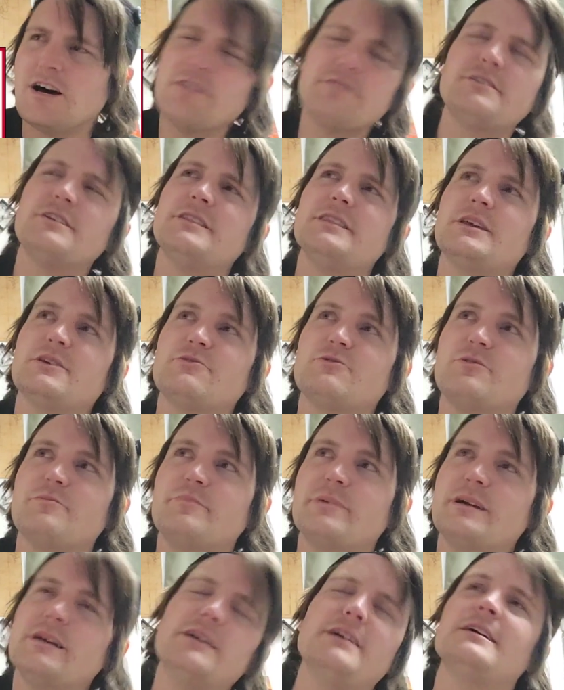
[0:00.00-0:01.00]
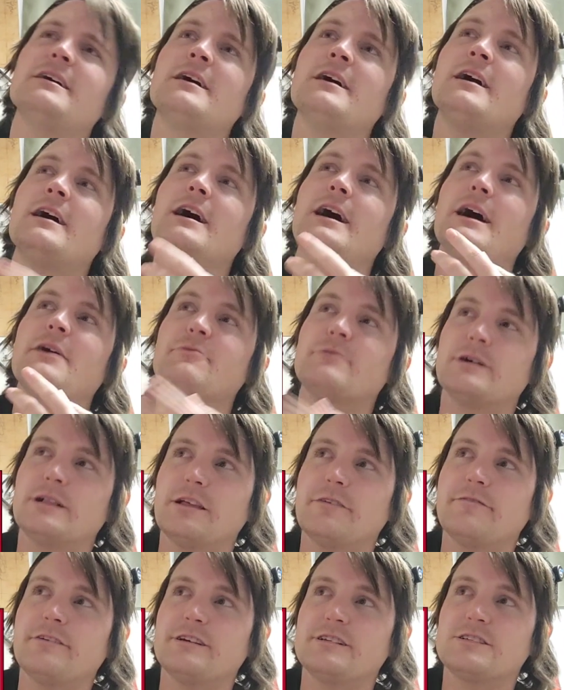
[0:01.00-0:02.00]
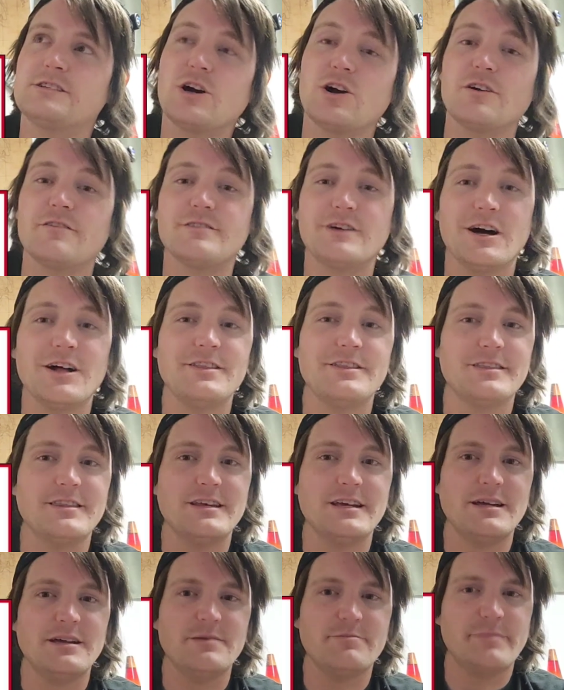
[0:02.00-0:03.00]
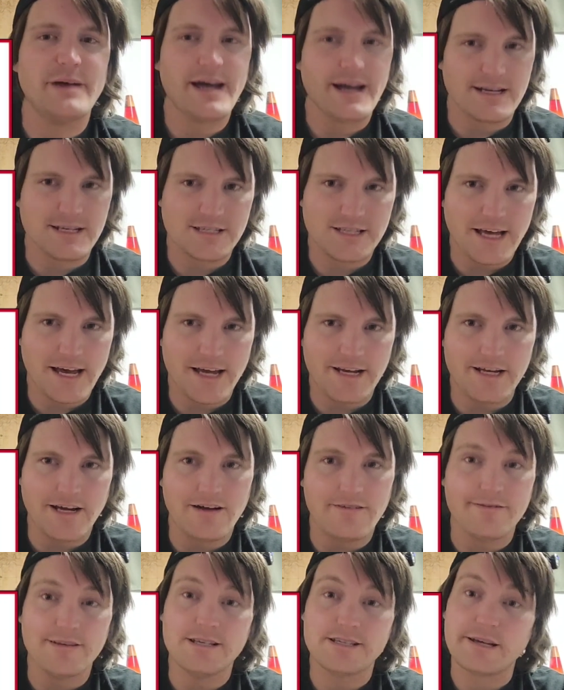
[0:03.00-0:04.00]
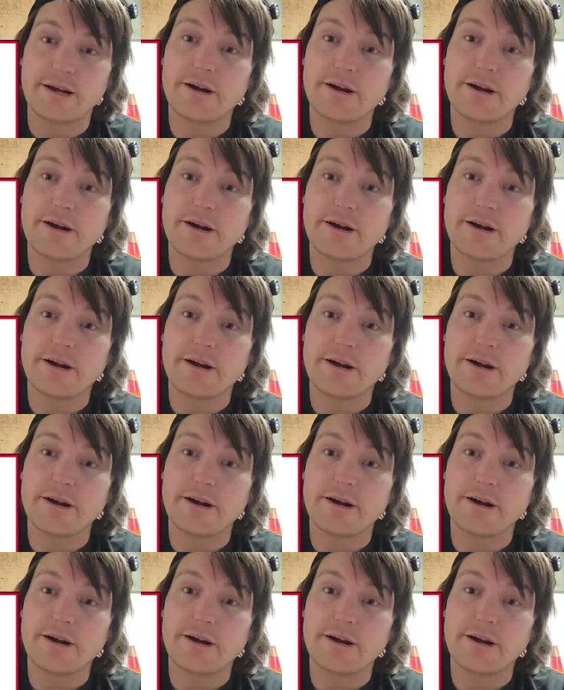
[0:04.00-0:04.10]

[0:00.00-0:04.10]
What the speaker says: often there would be hieroglyphics carved on the backside of the